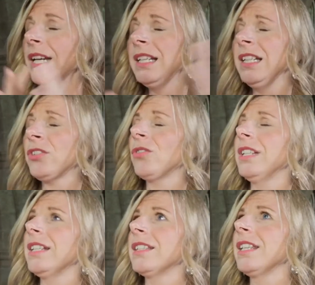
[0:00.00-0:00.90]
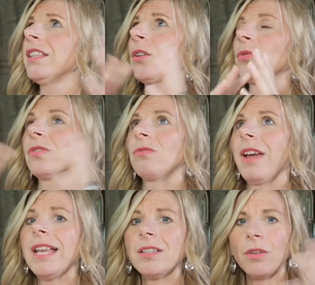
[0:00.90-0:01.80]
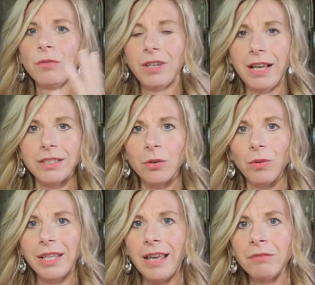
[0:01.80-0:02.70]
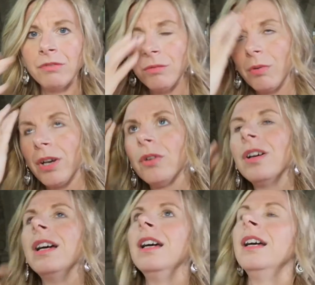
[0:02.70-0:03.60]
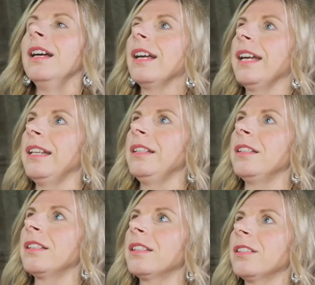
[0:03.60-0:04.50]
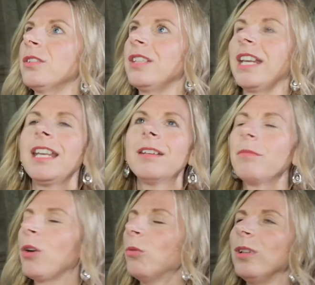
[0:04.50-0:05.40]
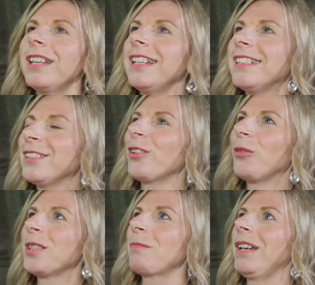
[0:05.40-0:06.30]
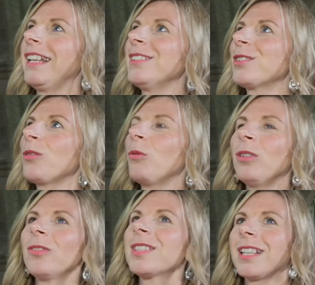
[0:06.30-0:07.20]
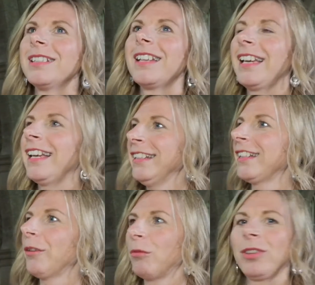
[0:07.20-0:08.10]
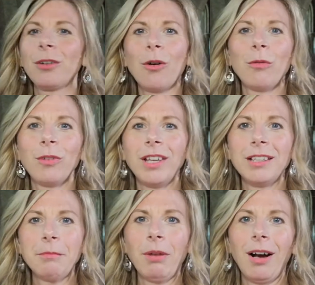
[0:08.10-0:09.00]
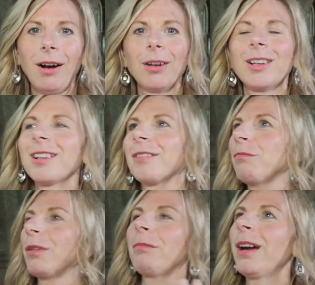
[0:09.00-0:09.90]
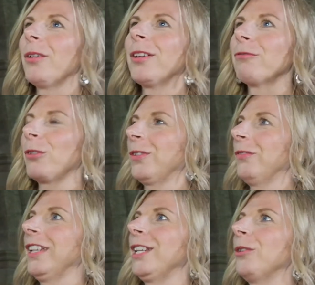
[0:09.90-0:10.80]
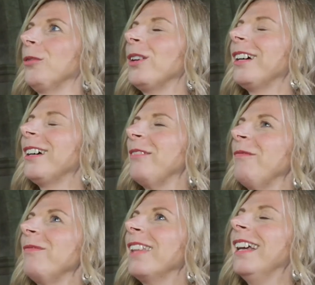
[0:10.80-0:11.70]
I literally see those rays of light going everywhere. And today my whole day didn't go as planned, so all of a sudden I ended up with a coffee in a park preparing for the video, and